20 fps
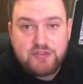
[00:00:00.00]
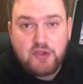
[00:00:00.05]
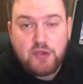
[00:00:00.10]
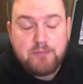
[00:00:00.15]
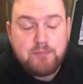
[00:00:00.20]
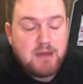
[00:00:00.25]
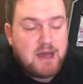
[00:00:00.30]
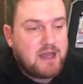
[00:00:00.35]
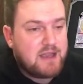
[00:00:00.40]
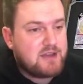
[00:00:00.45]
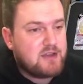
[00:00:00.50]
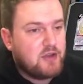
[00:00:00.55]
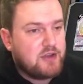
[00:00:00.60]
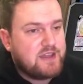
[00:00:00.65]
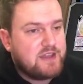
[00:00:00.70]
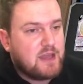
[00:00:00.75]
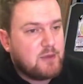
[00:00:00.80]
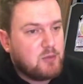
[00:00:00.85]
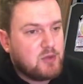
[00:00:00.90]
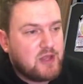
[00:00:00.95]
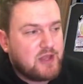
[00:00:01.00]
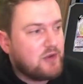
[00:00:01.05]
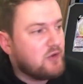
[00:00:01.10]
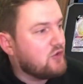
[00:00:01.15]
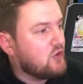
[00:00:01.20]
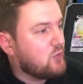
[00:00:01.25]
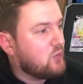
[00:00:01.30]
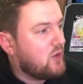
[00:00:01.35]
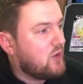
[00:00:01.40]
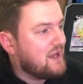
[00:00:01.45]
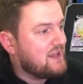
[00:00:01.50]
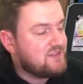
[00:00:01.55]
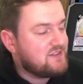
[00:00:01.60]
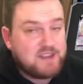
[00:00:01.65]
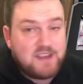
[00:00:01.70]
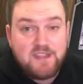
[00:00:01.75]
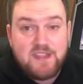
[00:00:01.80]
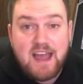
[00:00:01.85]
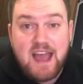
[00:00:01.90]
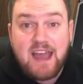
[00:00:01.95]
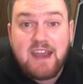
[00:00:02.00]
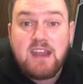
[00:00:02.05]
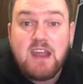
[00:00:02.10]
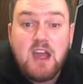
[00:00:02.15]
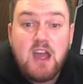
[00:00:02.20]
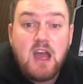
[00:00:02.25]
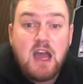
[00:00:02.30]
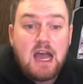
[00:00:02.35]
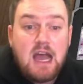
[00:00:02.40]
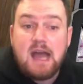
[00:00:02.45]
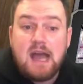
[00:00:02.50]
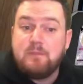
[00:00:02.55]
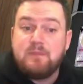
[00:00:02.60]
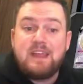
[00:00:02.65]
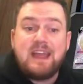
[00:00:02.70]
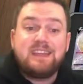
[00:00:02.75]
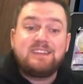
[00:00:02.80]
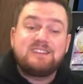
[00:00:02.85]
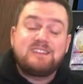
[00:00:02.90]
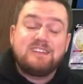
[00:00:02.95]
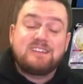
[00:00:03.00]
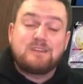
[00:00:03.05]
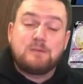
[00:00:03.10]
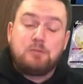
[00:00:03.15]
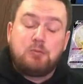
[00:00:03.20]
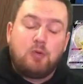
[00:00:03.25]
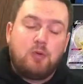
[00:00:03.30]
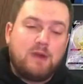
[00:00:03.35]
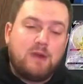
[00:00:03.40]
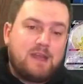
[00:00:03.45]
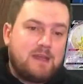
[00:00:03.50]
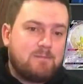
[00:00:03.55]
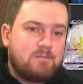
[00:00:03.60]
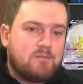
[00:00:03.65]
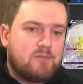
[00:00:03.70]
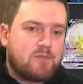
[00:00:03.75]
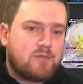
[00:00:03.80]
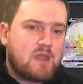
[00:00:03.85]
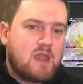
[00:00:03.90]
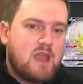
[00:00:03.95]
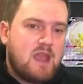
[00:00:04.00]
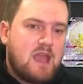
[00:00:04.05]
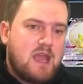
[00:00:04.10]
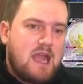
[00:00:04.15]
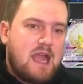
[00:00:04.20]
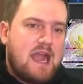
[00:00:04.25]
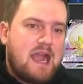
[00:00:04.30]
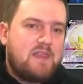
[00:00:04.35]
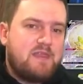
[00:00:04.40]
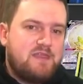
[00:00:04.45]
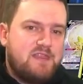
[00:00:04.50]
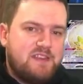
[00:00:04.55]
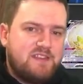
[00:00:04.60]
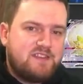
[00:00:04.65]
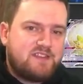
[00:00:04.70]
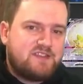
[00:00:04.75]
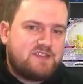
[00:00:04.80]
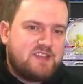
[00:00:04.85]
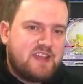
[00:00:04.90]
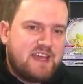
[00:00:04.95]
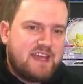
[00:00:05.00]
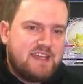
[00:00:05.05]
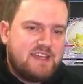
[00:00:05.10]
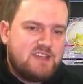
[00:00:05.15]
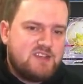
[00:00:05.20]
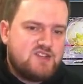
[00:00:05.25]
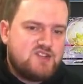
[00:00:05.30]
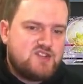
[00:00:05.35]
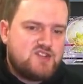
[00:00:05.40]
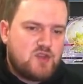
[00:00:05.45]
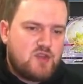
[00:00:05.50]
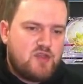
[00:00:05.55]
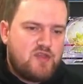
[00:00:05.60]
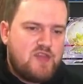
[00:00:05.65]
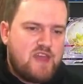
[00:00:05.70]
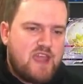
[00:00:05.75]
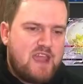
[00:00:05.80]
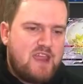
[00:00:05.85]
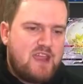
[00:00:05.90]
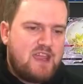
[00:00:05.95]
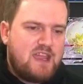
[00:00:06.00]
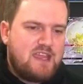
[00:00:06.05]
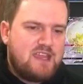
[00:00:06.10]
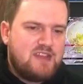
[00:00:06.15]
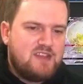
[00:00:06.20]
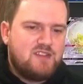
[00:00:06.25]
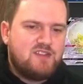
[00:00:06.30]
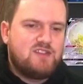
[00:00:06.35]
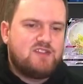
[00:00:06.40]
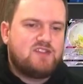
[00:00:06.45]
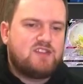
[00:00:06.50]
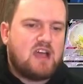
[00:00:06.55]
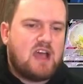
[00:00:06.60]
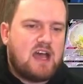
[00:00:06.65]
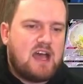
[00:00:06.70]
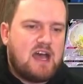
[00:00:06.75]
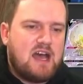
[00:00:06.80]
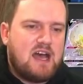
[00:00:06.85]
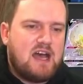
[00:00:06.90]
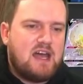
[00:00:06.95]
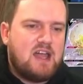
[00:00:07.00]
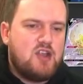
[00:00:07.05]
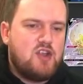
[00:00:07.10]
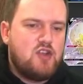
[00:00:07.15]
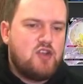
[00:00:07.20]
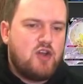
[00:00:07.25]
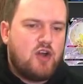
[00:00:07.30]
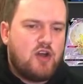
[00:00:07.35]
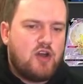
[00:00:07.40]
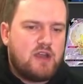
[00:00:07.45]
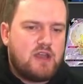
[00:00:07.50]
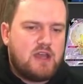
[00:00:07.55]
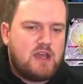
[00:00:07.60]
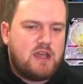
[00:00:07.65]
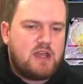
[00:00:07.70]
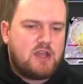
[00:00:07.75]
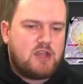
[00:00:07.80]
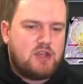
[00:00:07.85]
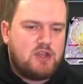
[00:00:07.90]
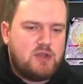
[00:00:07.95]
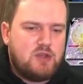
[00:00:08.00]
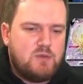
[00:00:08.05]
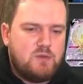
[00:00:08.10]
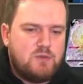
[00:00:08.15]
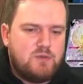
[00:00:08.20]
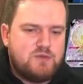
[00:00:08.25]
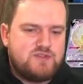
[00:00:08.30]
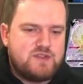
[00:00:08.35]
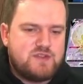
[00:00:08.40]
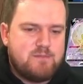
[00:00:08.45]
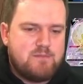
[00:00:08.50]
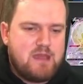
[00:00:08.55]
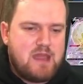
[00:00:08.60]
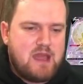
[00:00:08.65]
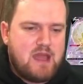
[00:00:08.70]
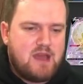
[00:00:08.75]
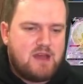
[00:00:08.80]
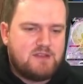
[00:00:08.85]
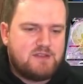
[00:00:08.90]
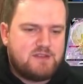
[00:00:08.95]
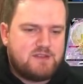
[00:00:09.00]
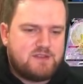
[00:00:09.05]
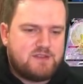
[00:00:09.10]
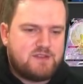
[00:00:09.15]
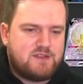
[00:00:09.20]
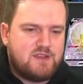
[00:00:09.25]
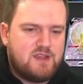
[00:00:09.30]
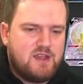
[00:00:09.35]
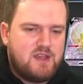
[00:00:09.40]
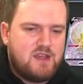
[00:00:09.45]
Muck. Okay, well, I don't know why I said that. That's disappointing. At this stage, there is not a huge amount